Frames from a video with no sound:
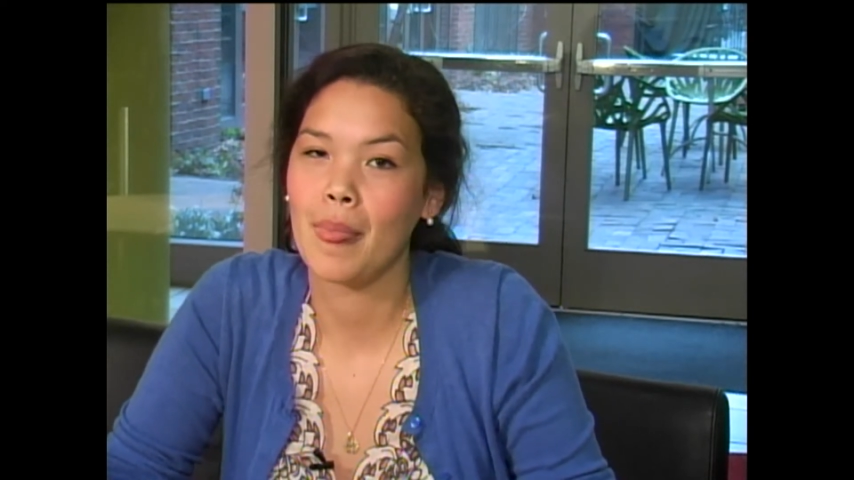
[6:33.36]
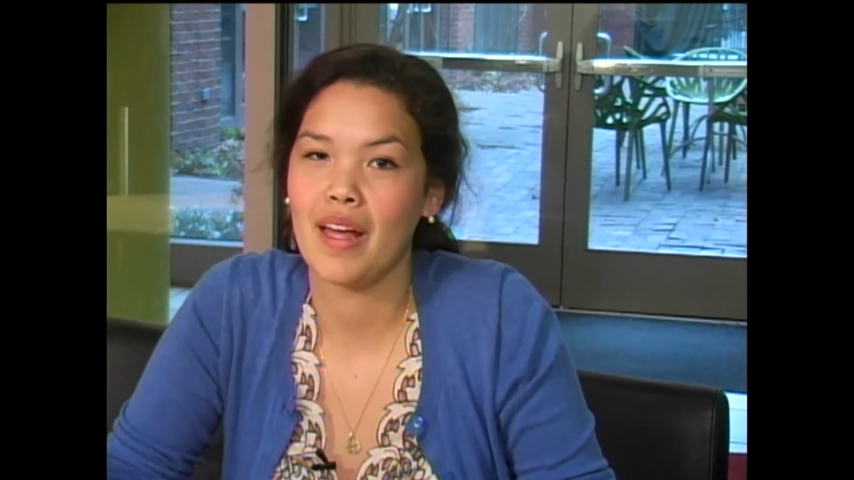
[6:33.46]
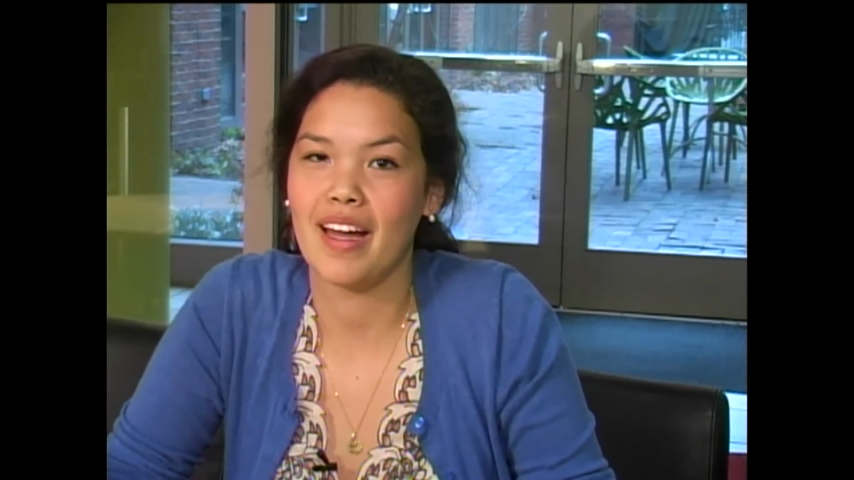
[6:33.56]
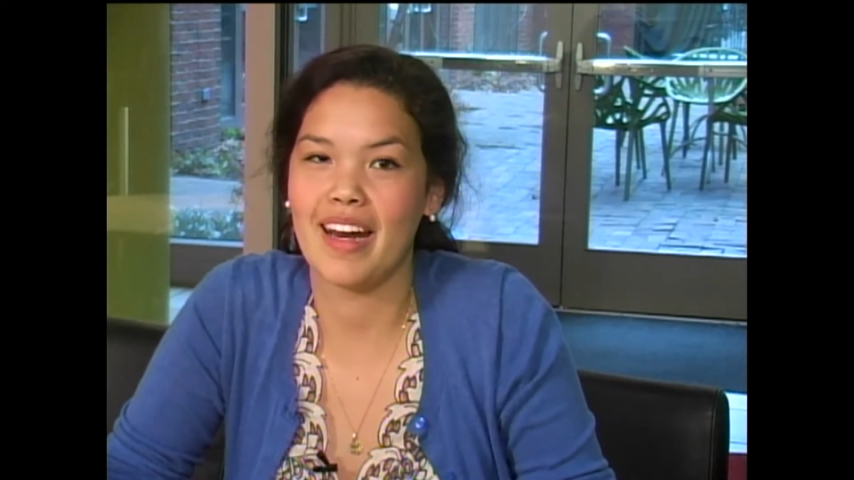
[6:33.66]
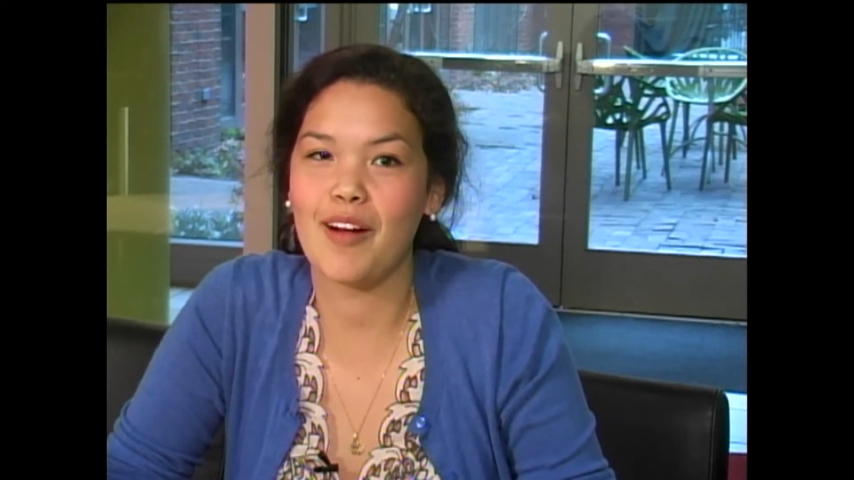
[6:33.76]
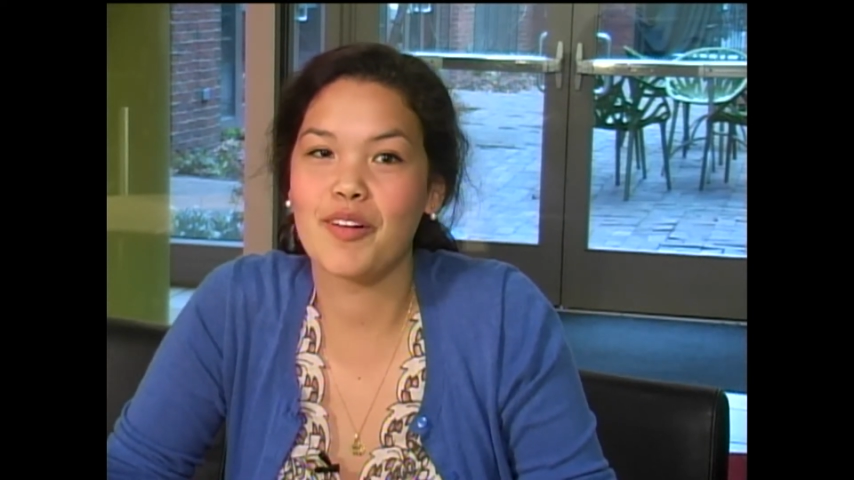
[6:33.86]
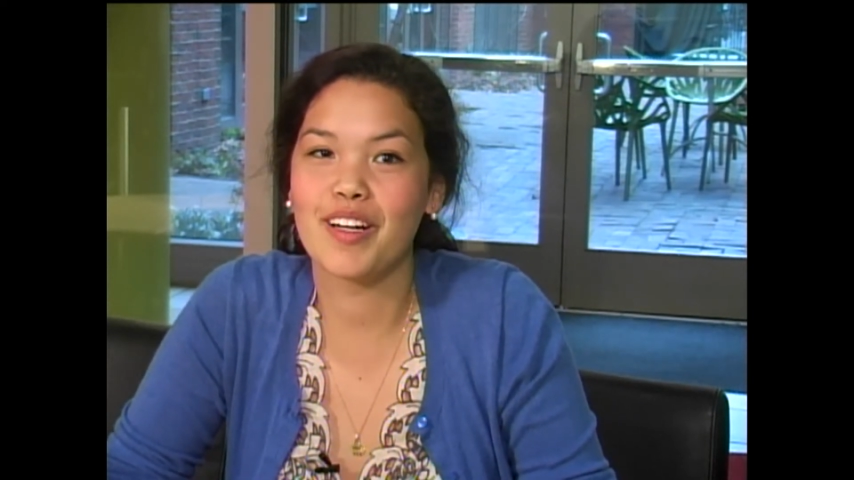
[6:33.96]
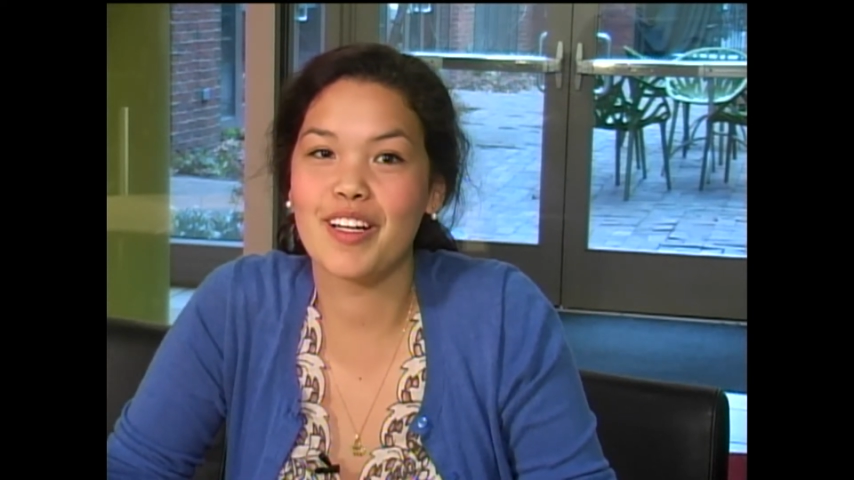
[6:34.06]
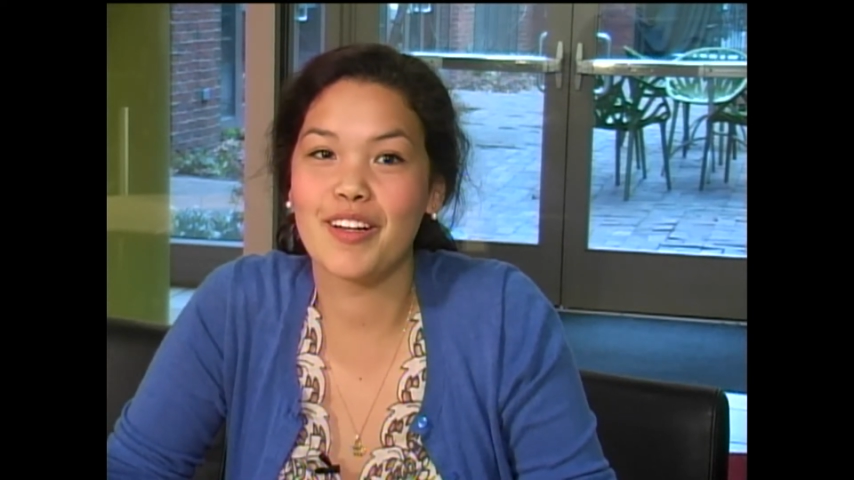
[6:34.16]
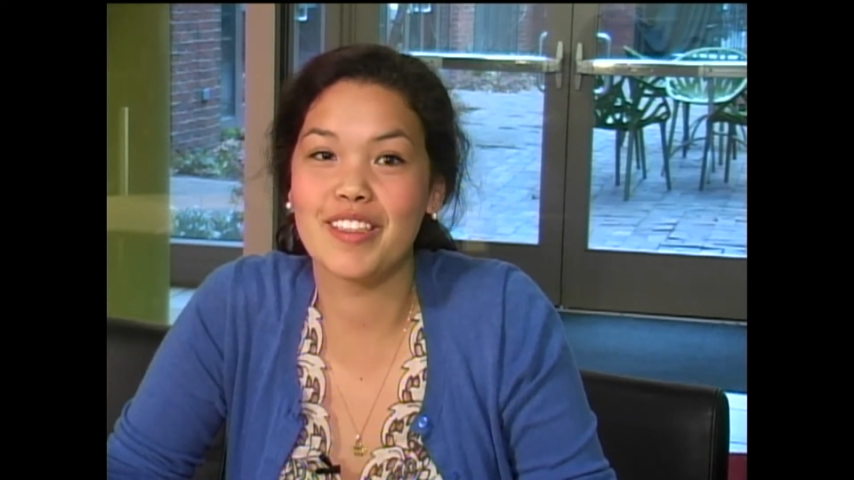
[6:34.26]
And now
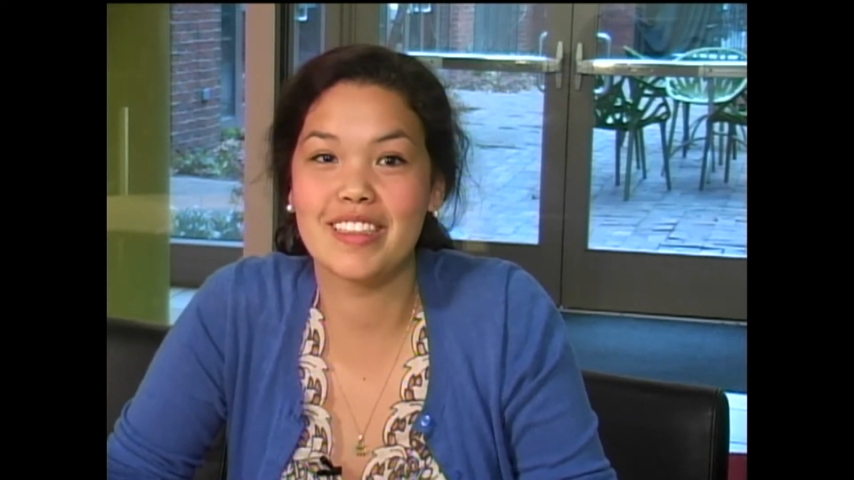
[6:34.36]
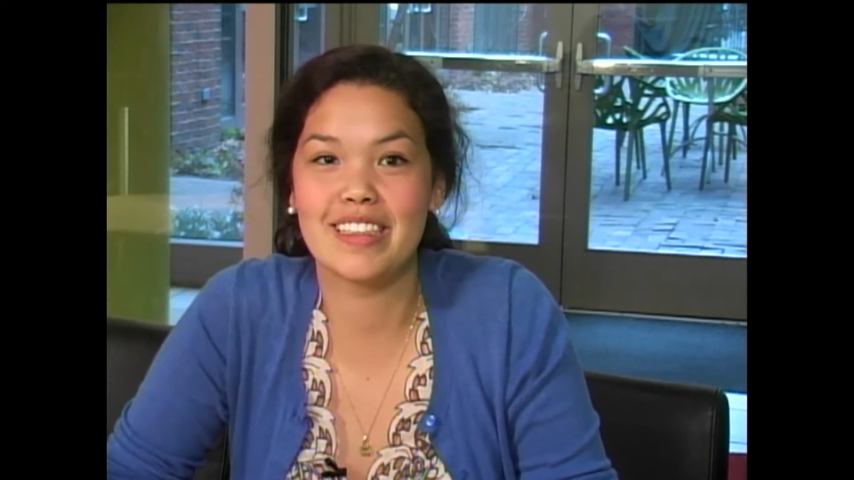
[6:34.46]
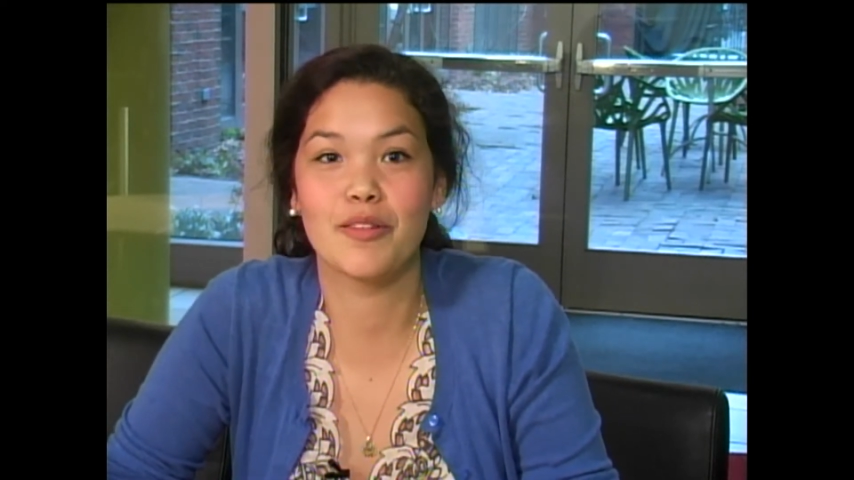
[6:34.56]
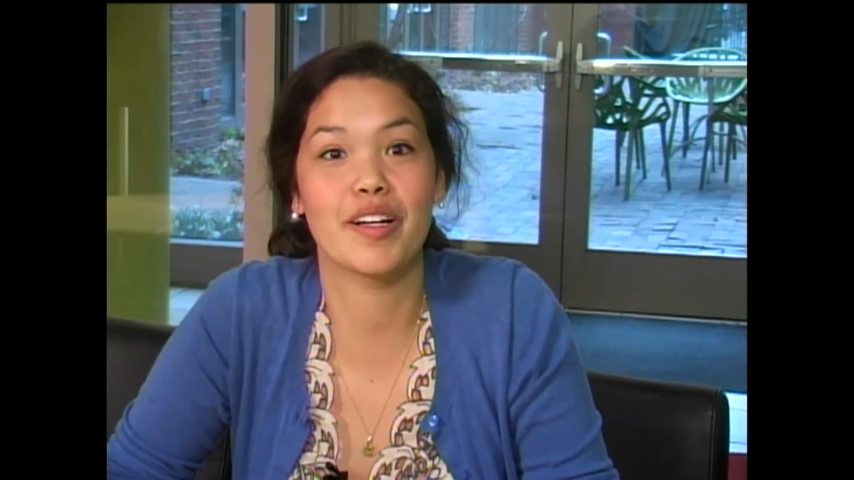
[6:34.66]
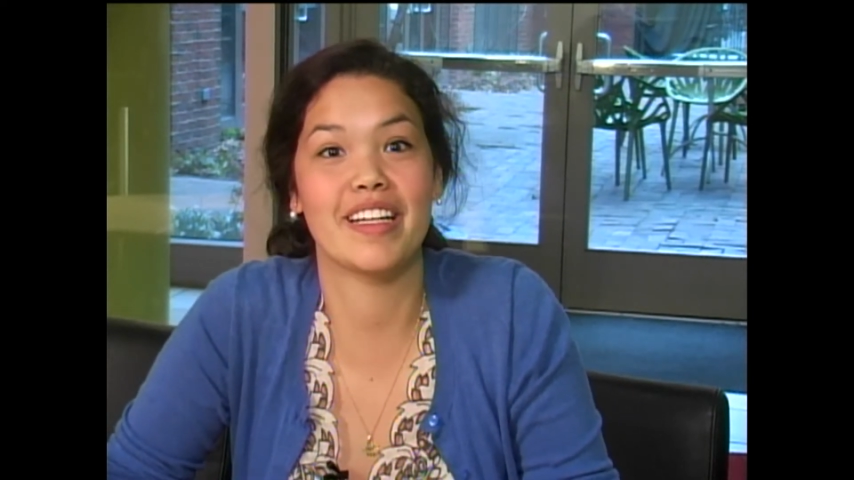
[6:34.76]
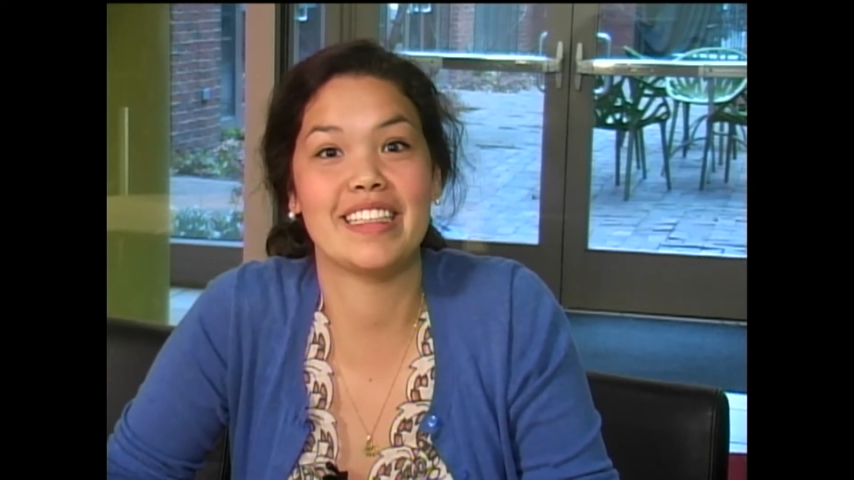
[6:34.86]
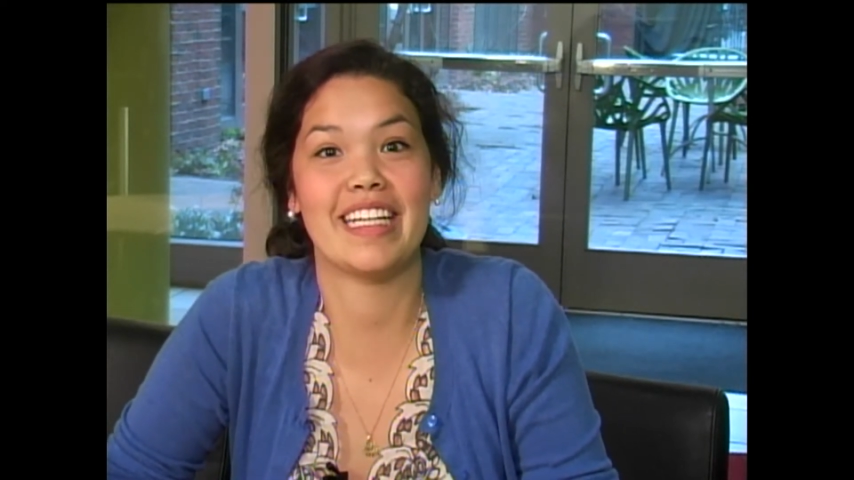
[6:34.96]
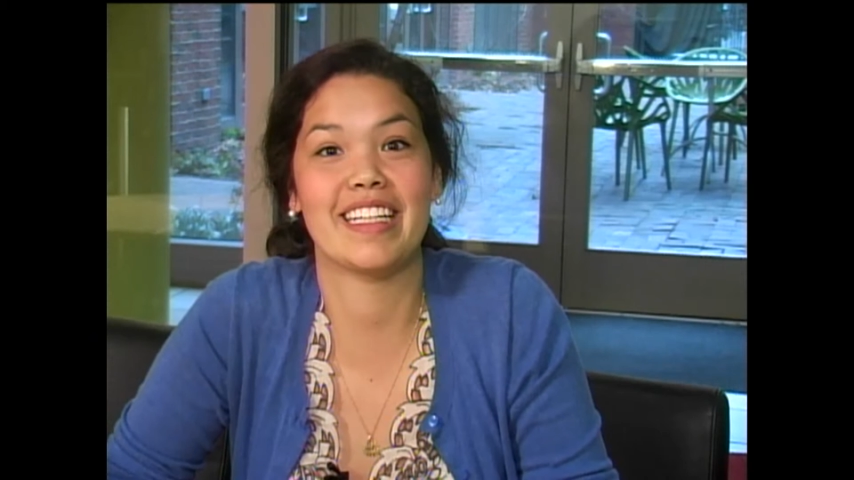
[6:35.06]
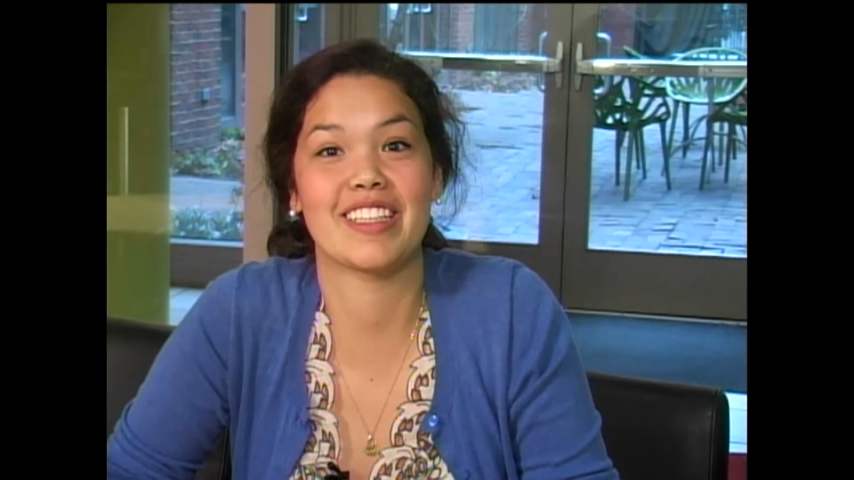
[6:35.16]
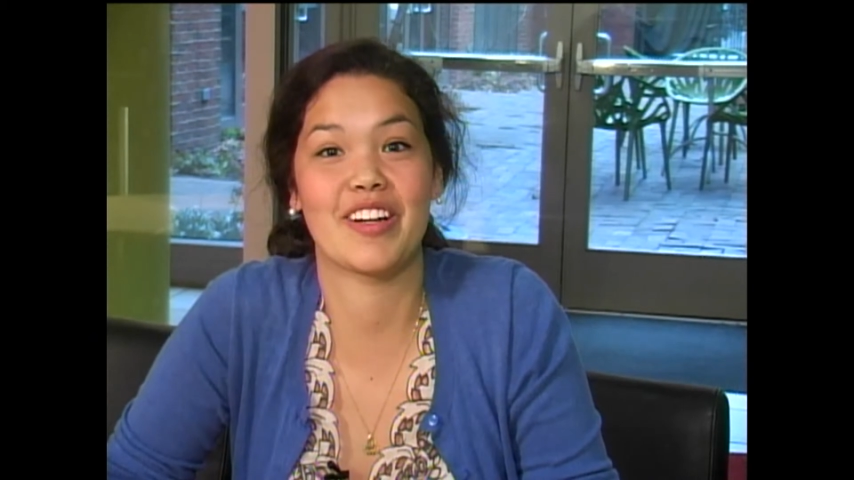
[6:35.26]
we're going to
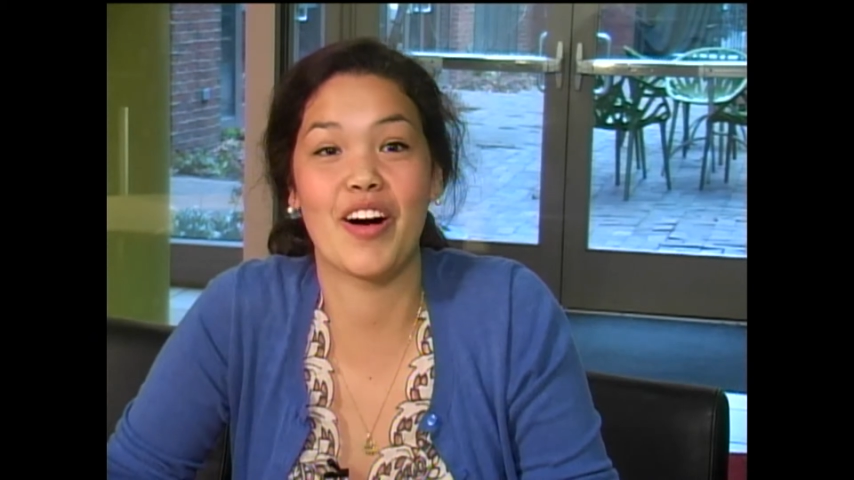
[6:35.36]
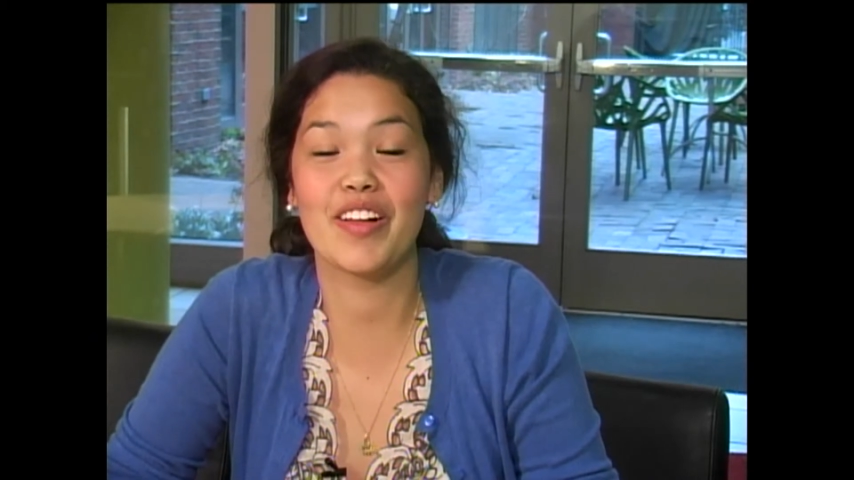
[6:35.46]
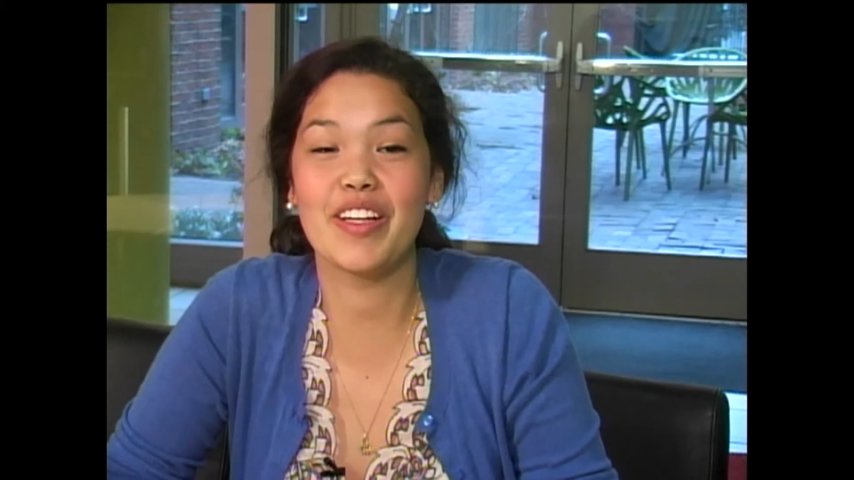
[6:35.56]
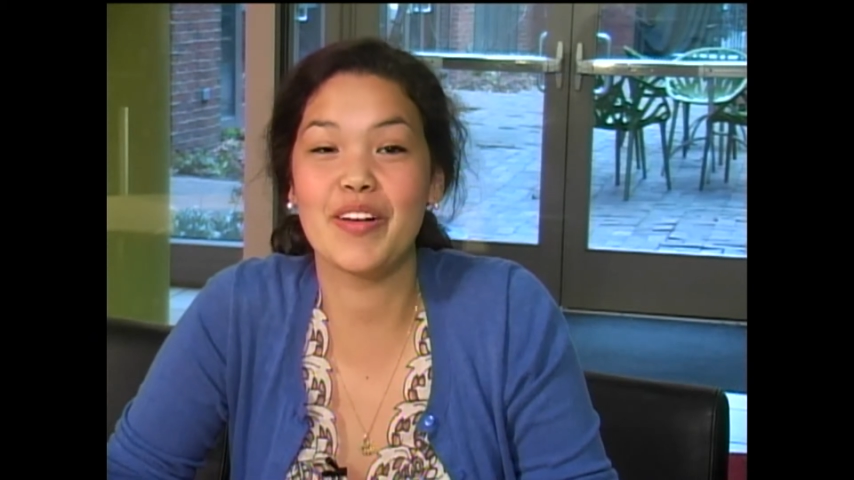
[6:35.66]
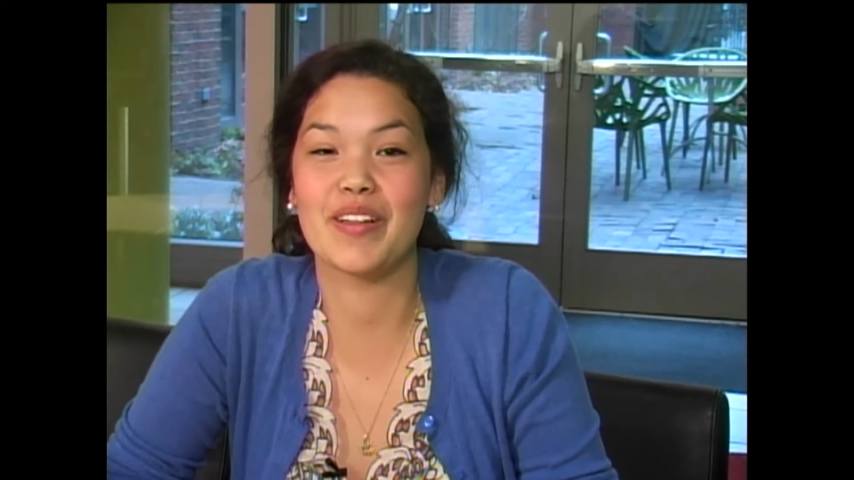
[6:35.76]
take it to Carly,